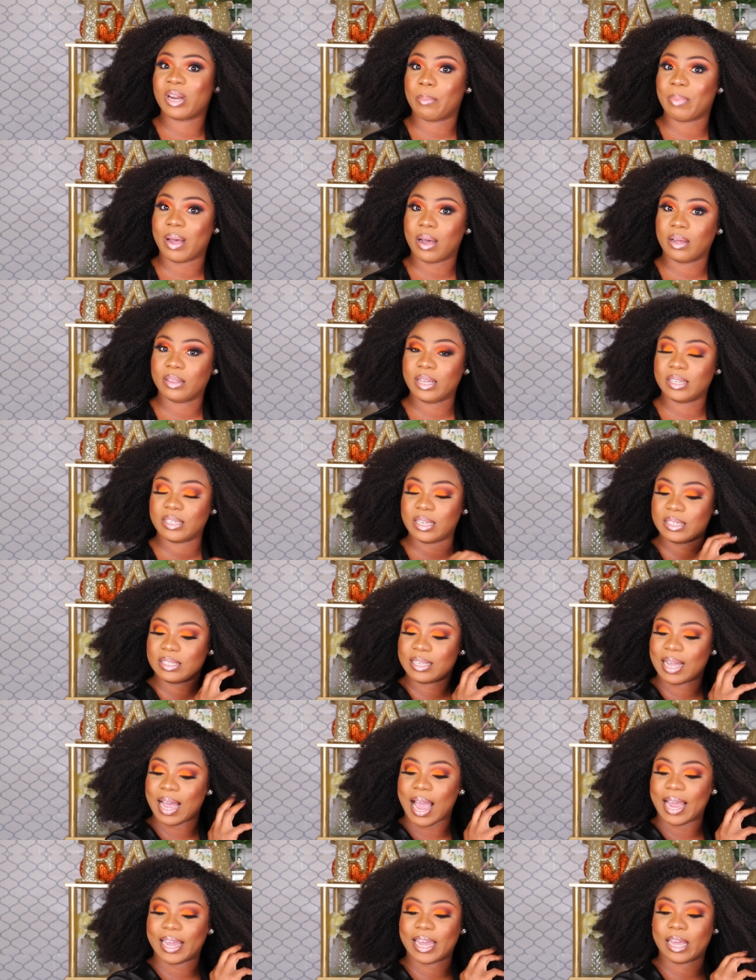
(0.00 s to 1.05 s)
about this is
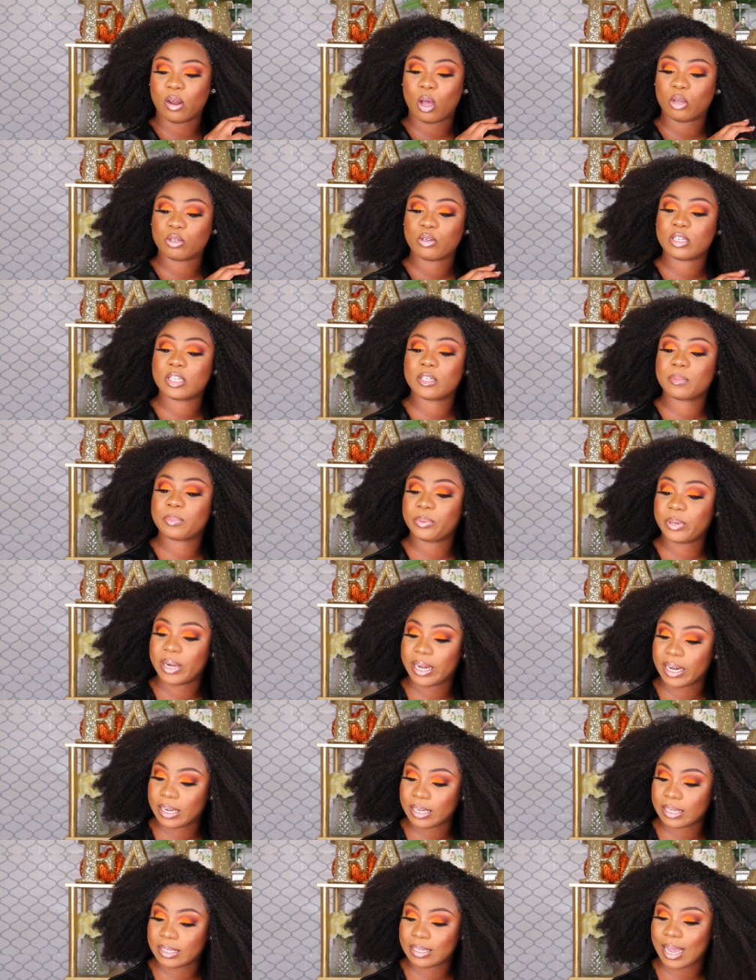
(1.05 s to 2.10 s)
that I can also
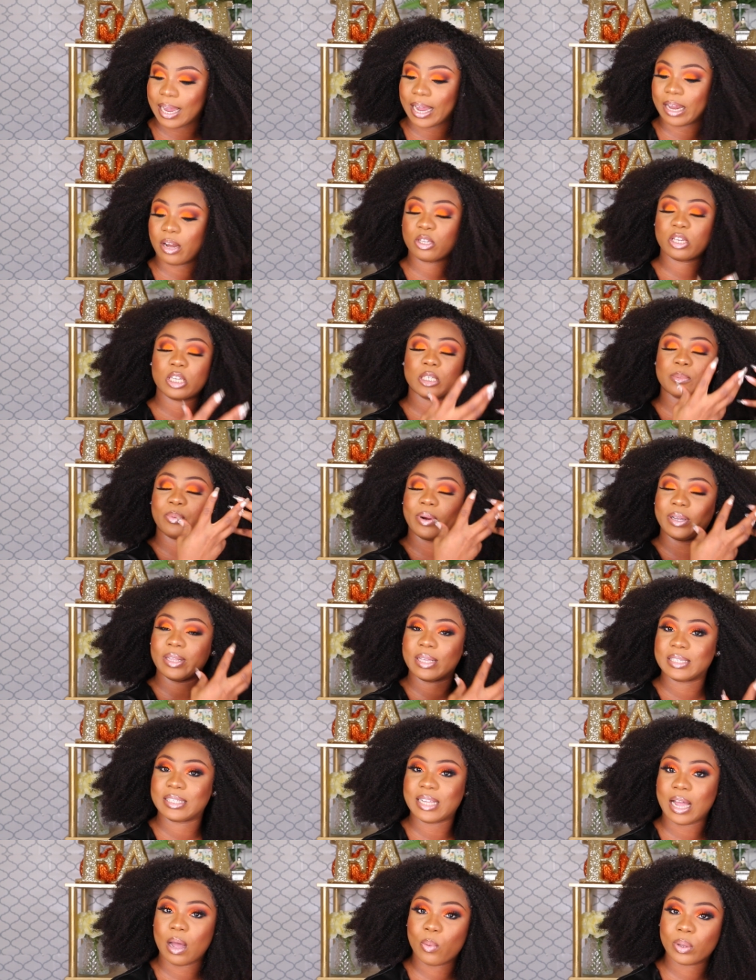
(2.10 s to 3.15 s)
spray it. I can also spray
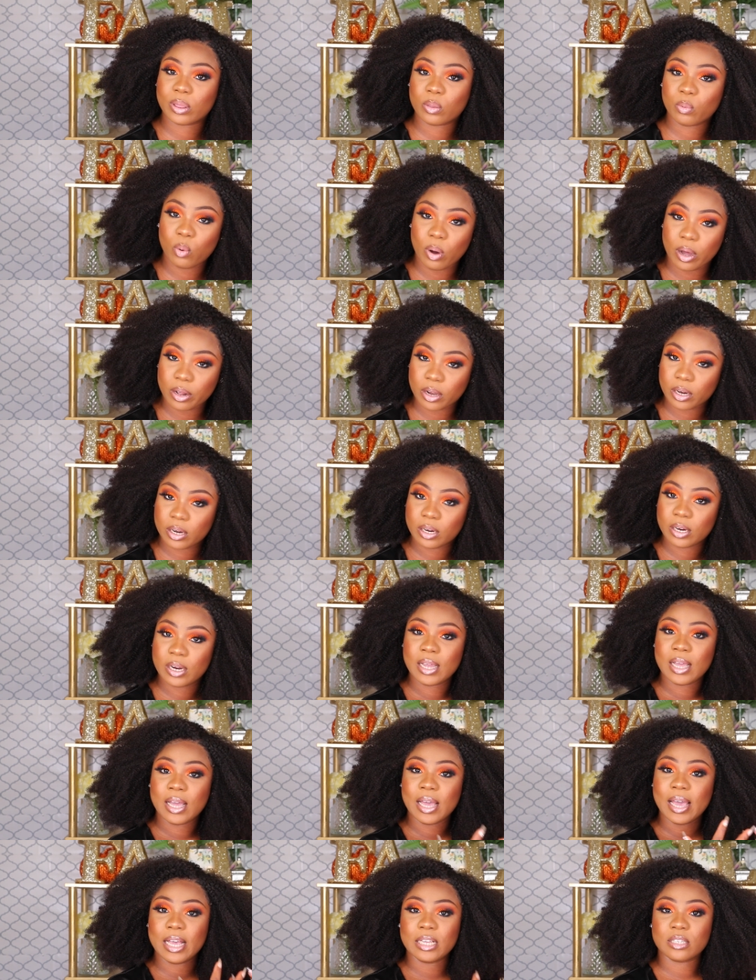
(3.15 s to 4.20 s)
this down with water
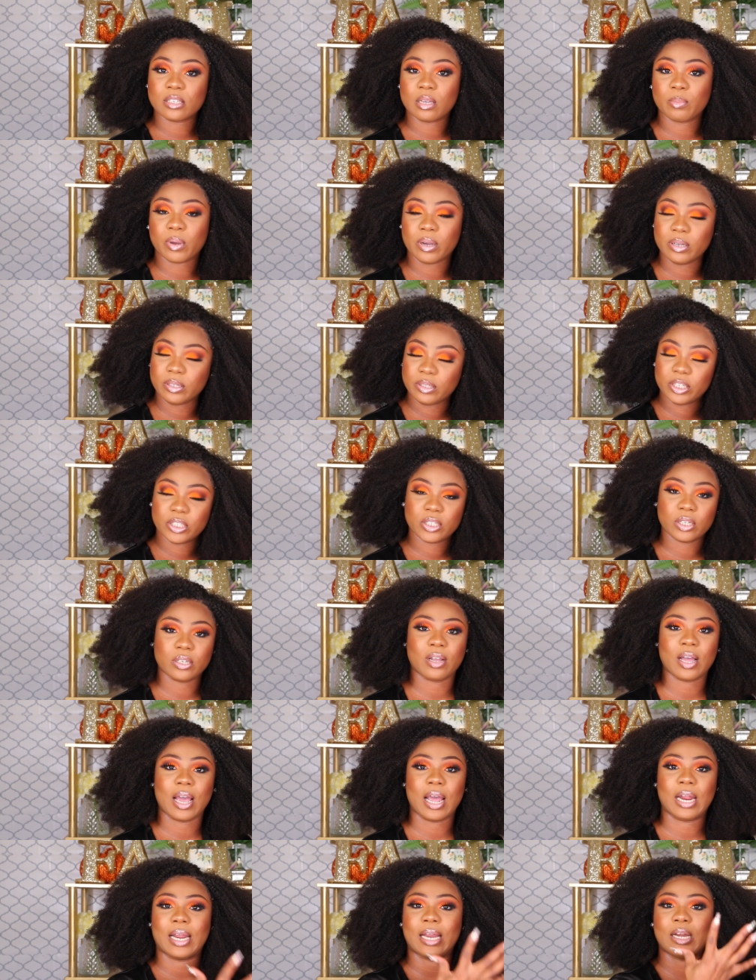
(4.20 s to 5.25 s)
and some
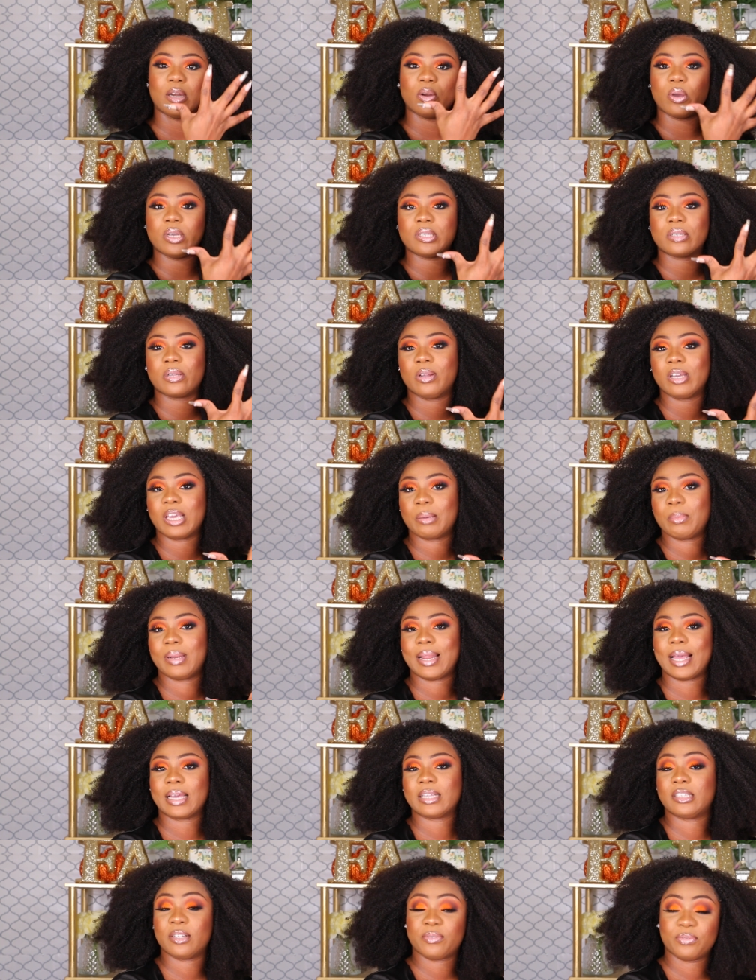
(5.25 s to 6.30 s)
conditioner, and I know it's going to give me
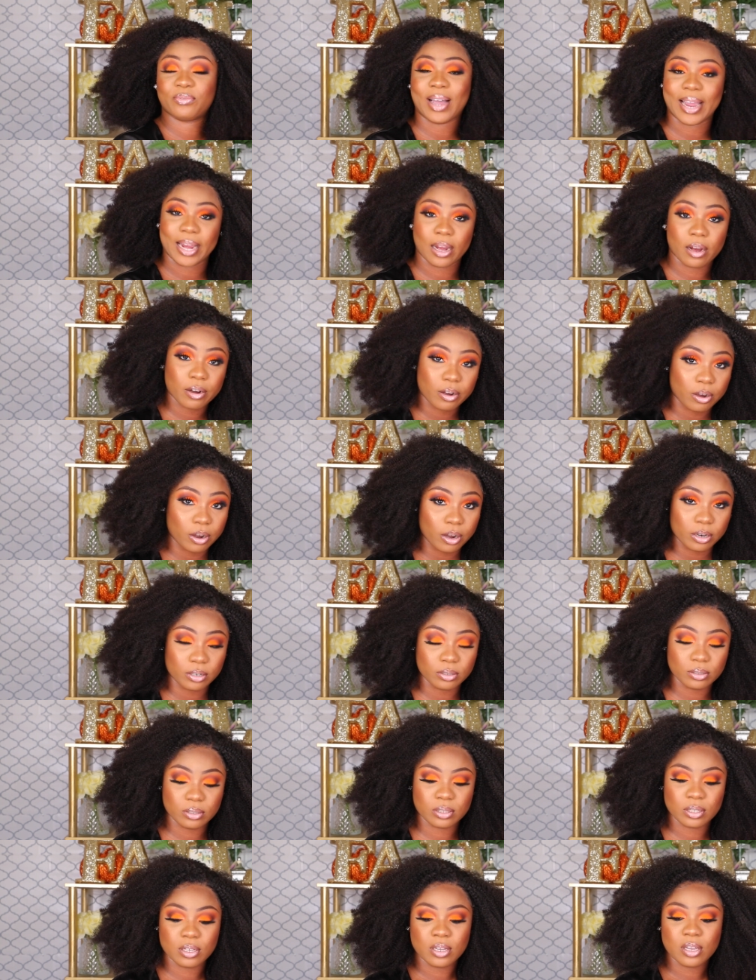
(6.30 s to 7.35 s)
like defined
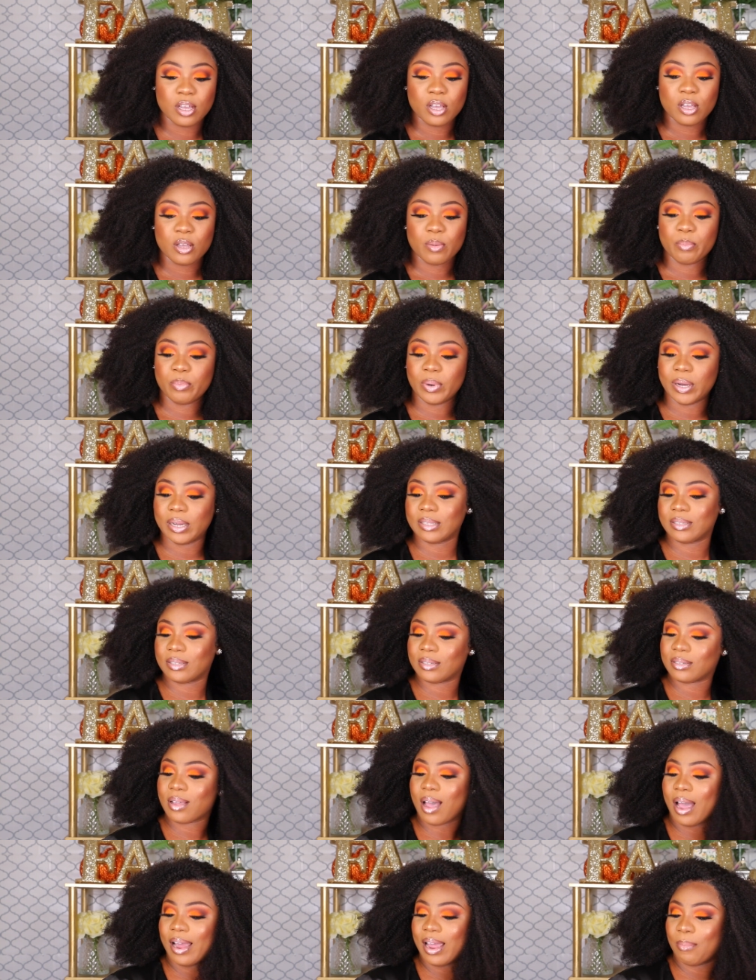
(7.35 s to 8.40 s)
curls.
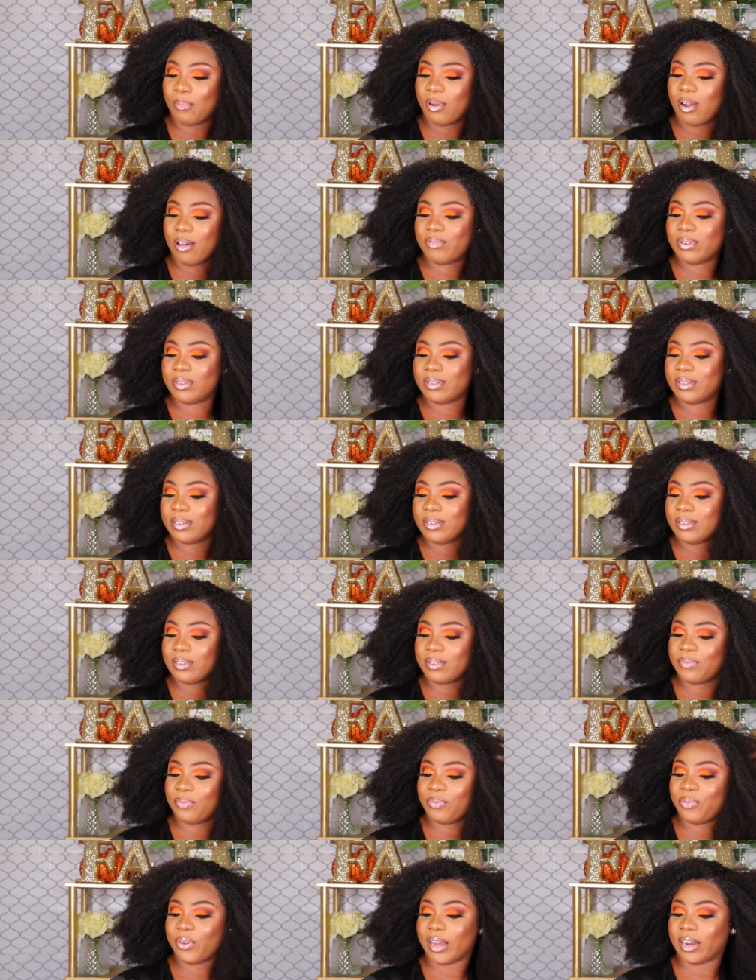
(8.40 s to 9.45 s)
But I am loving this
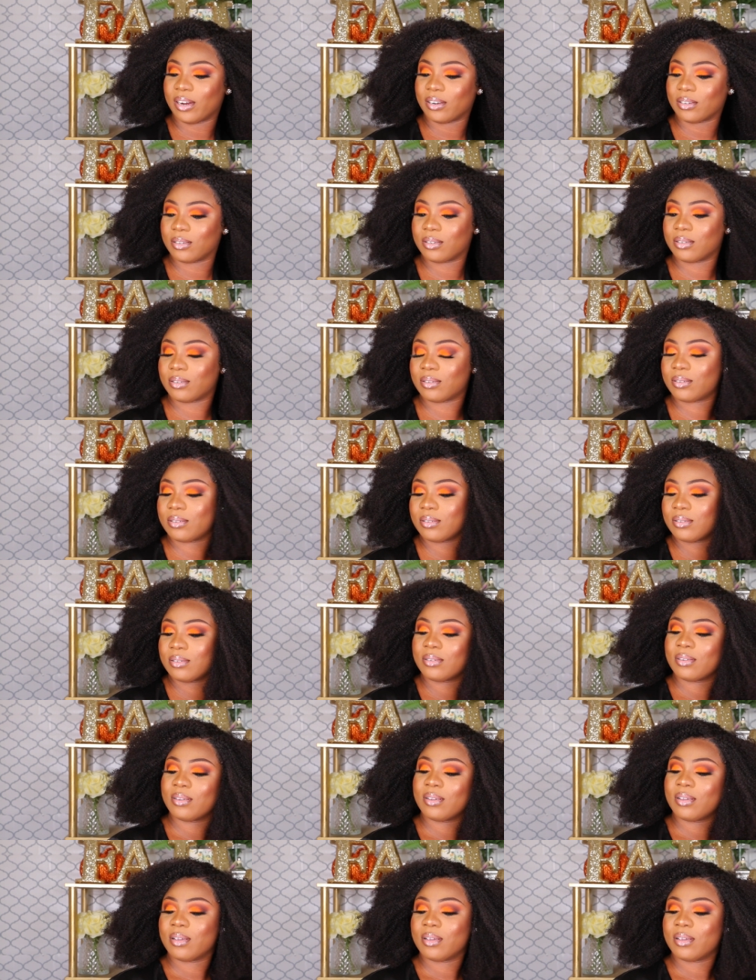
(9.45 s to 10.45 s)
fierce,